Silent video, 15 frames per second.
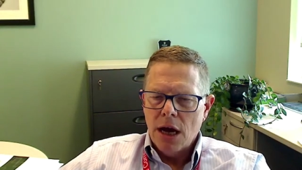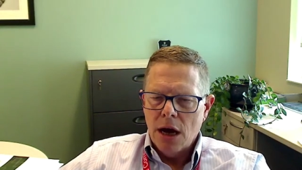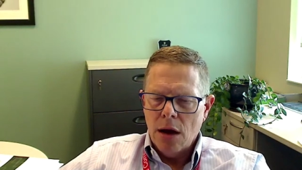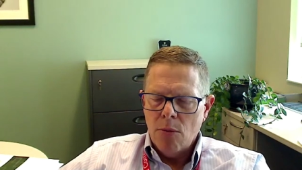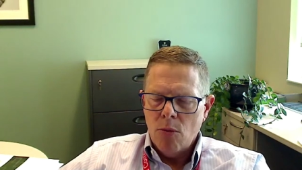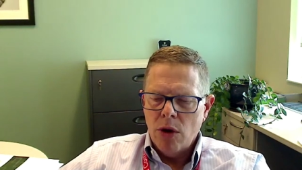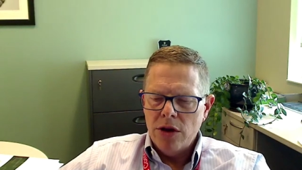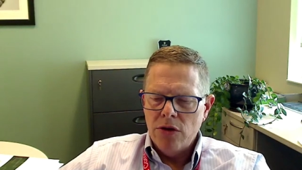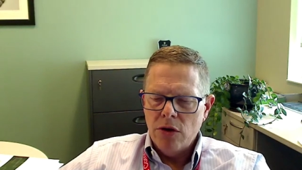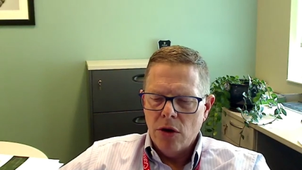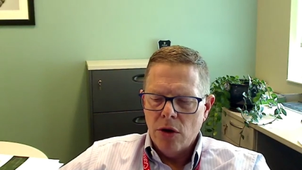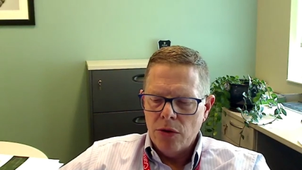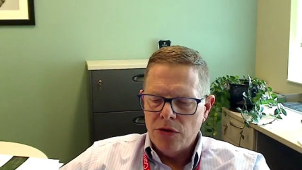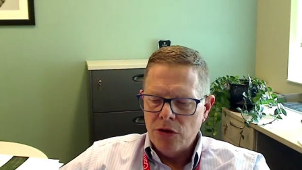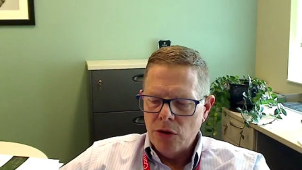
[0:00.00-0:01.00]
um, when you
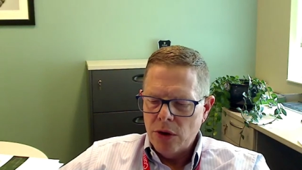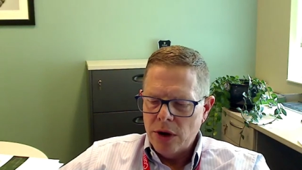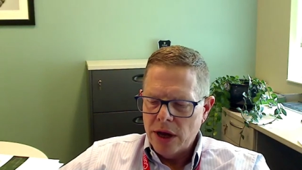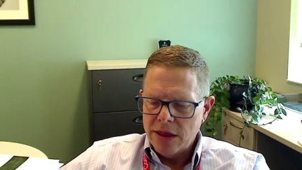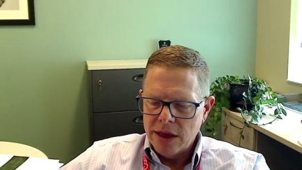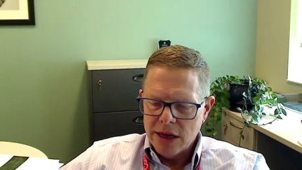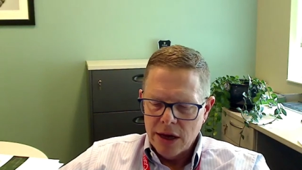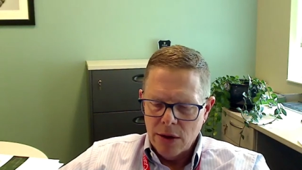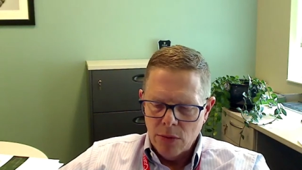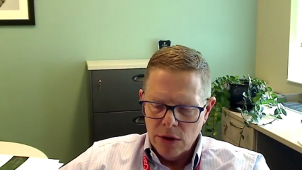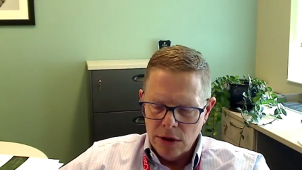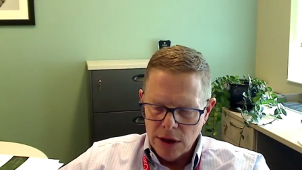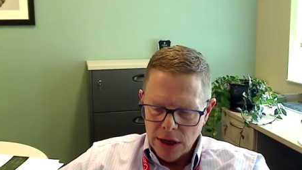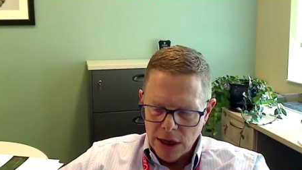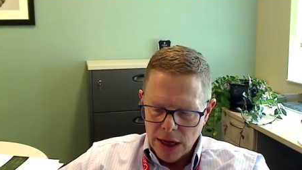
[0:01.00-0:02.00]
go through, and I think it
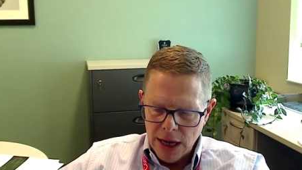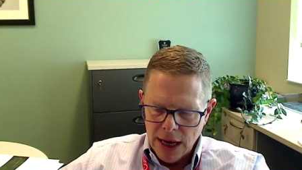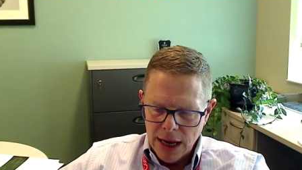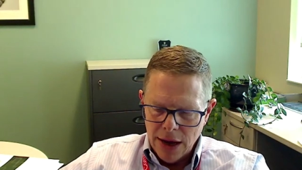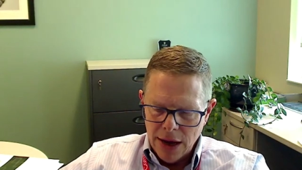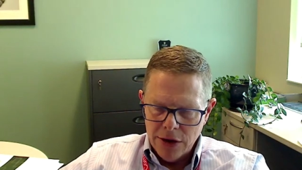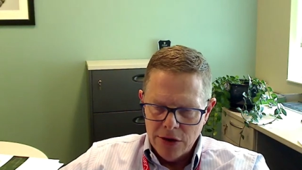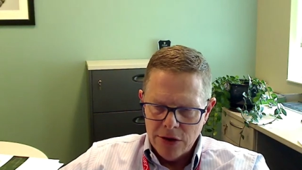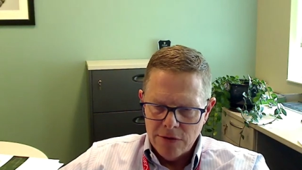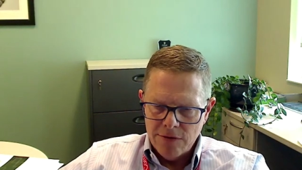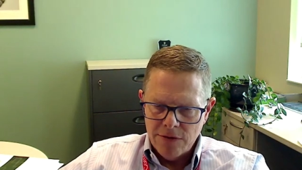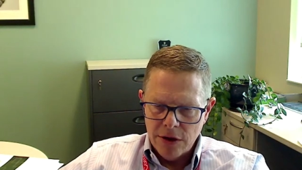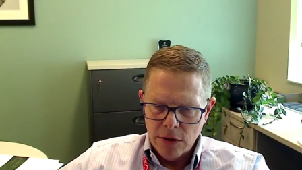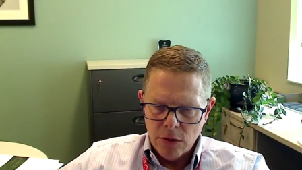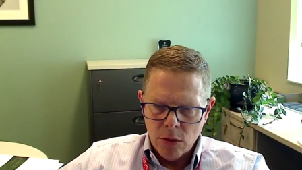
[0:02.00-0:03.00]
will uh, allow you to
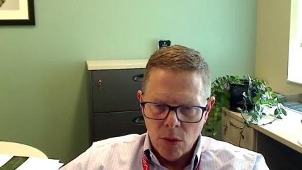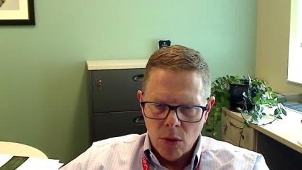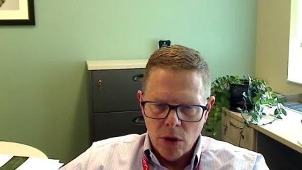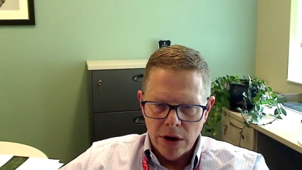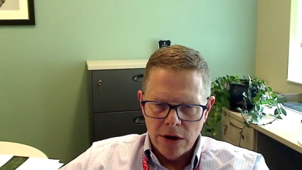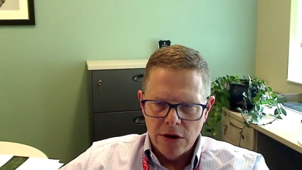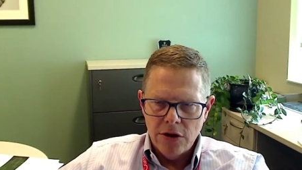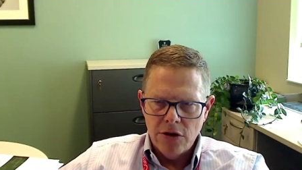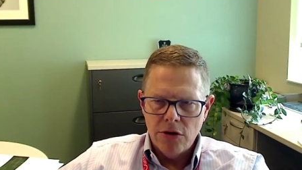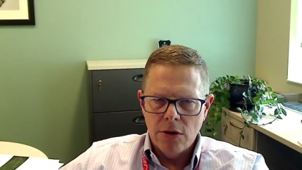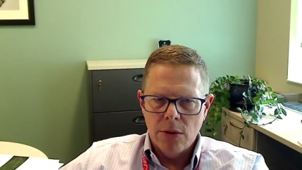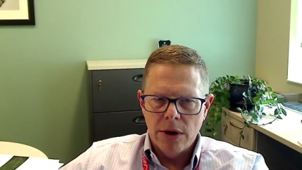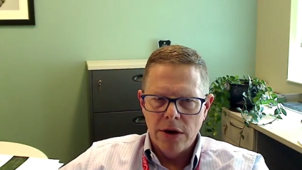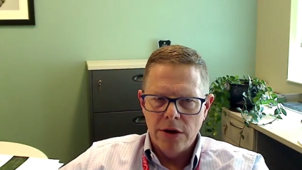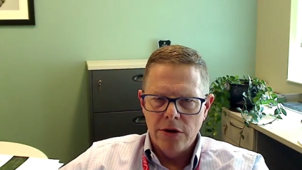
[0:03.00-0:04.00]
feel rewarded in doing
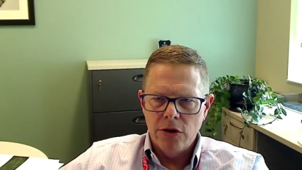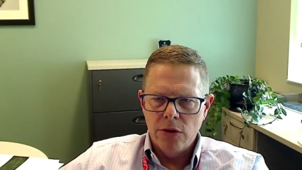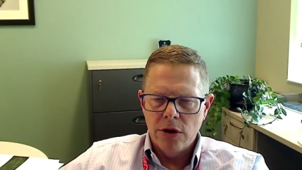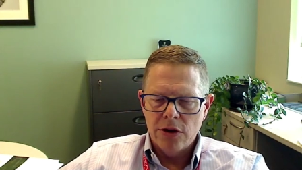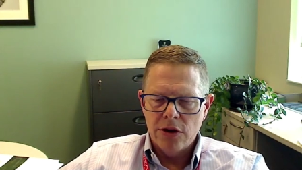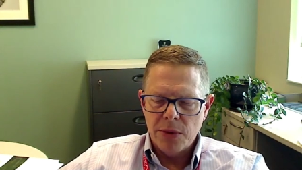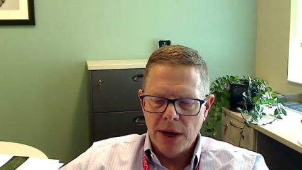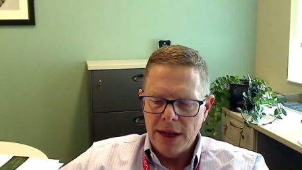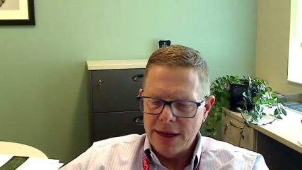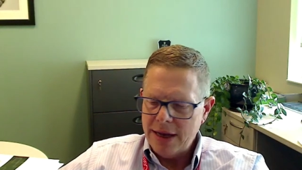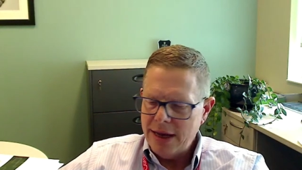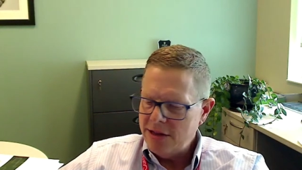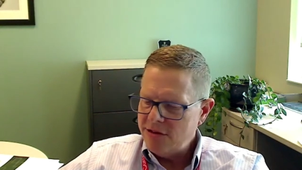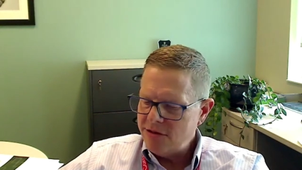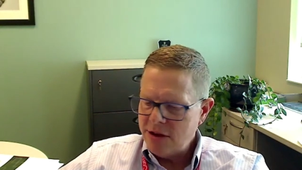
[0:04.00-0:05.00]
what you're doing as well.
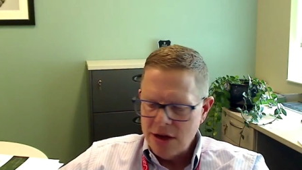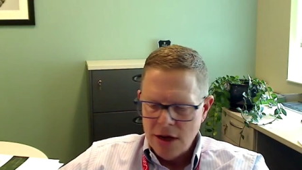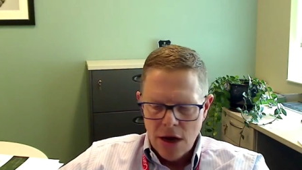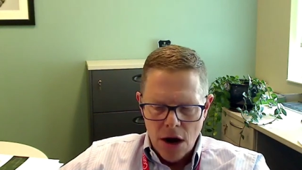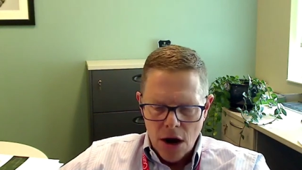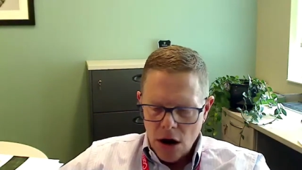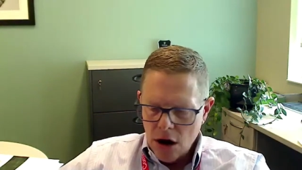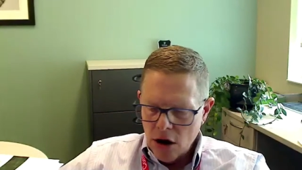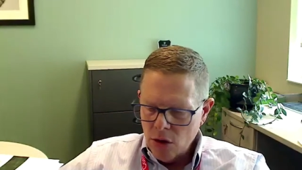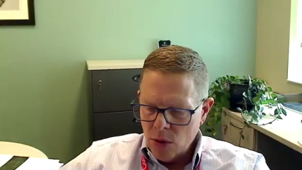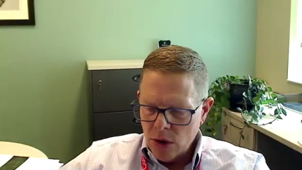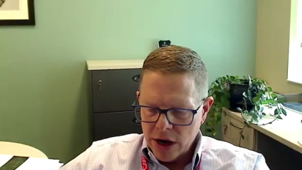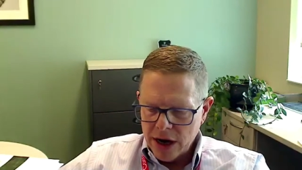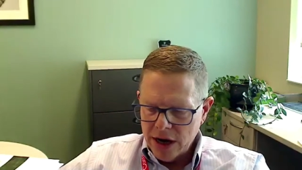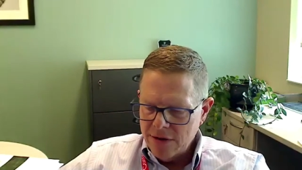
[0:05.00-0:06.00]
It's hard
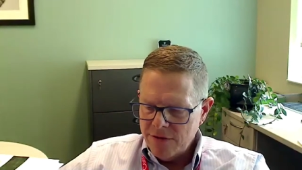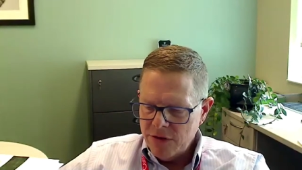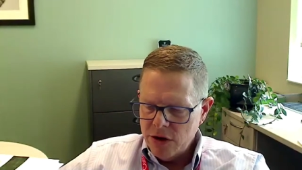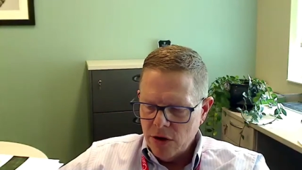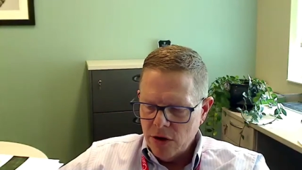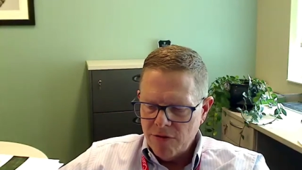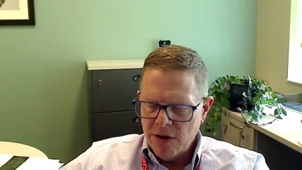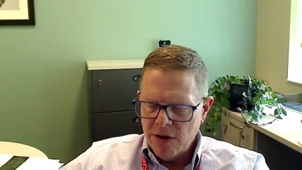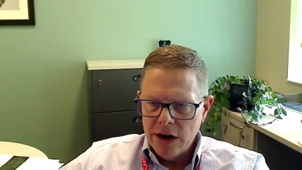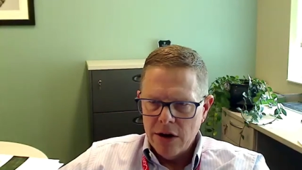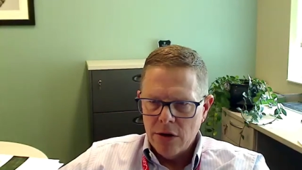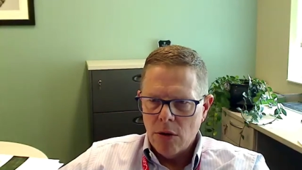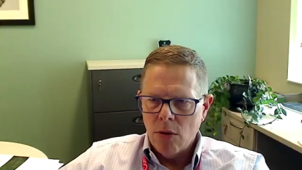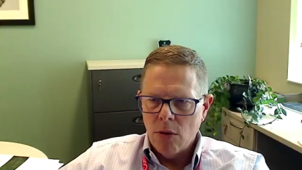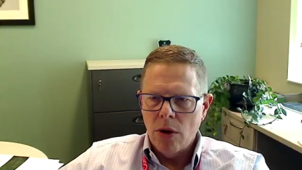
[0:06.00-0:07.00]
work, and if you don't find it
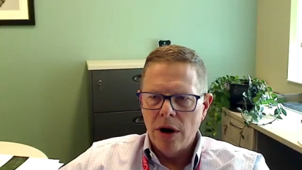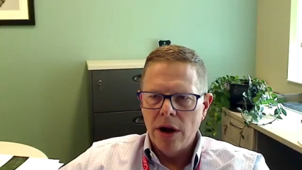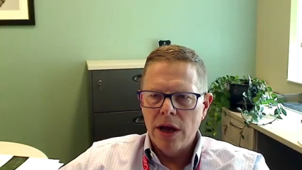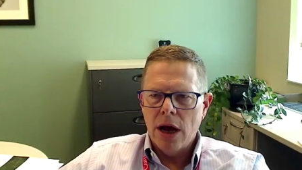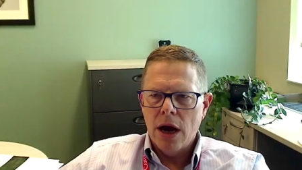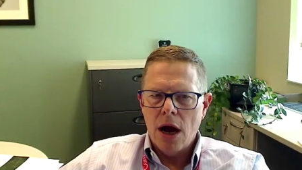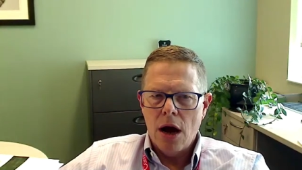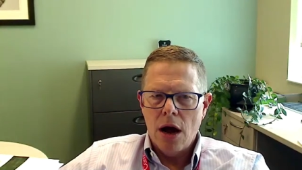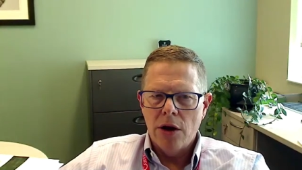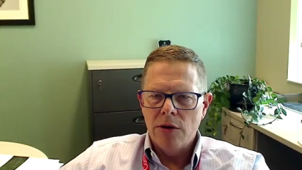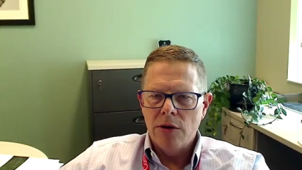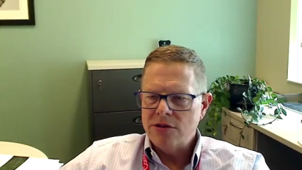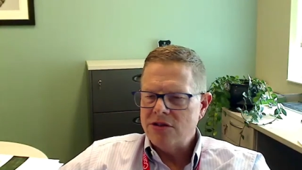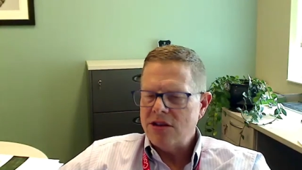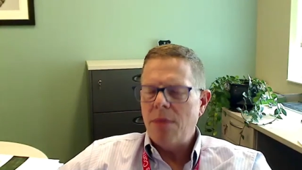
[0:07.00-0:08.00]
rewarding
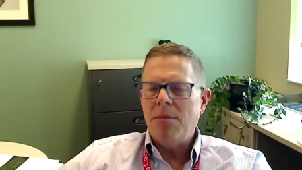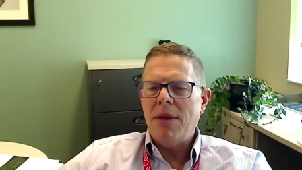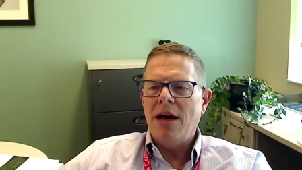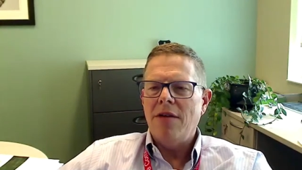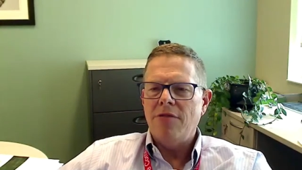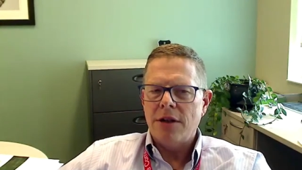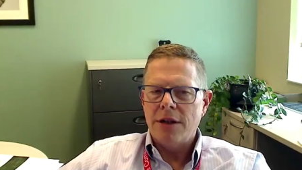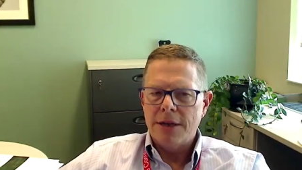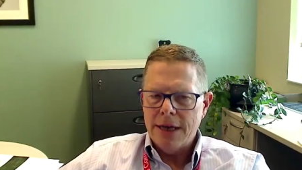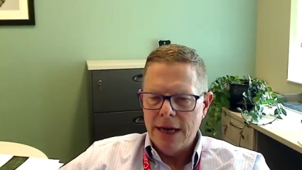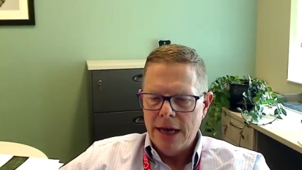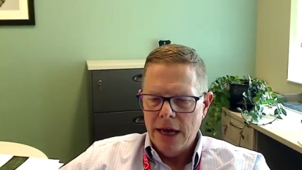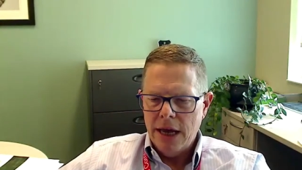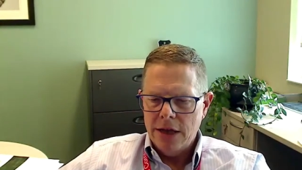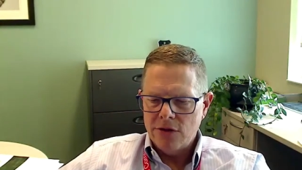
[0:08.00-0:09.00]
on some level,
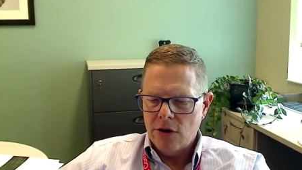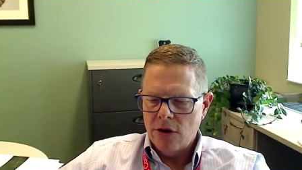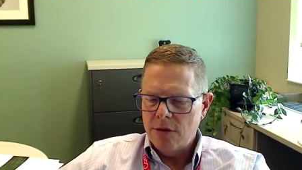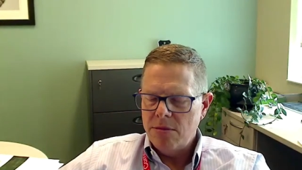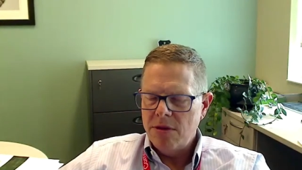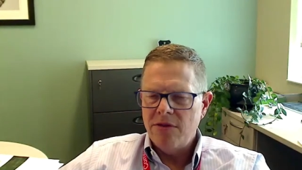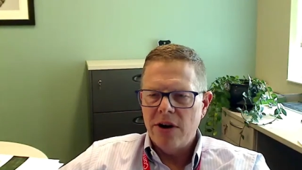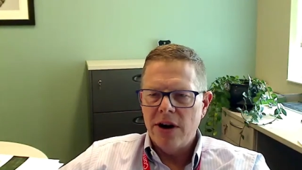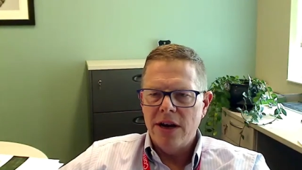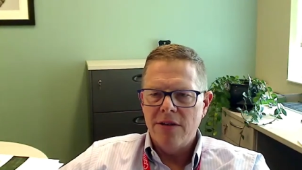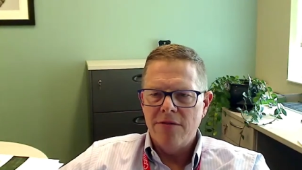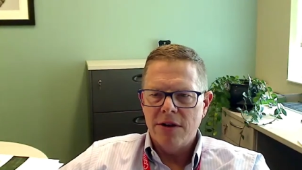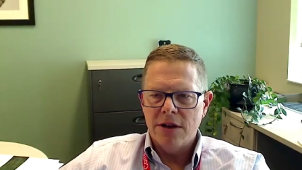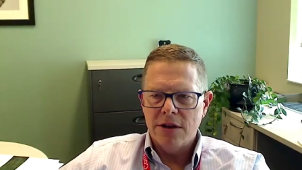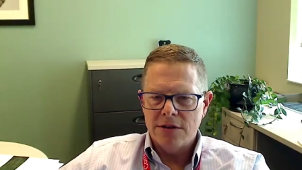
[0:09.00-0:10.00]
it's going to be very
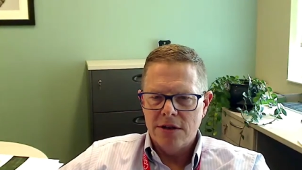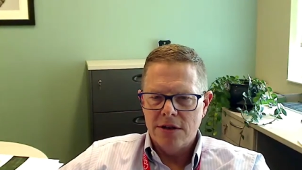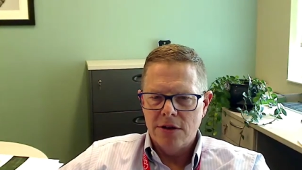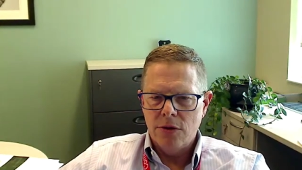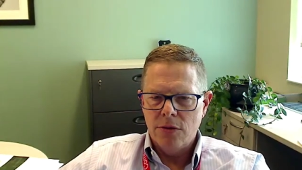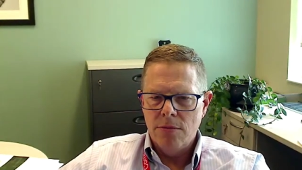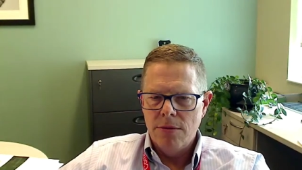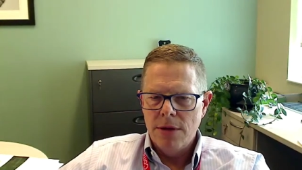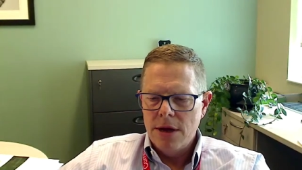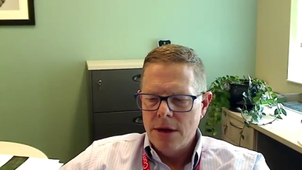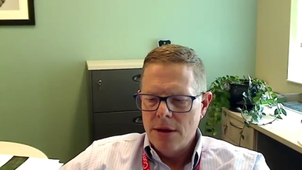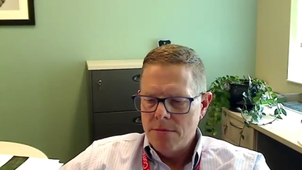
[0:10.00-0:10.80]
difficult. Yeah.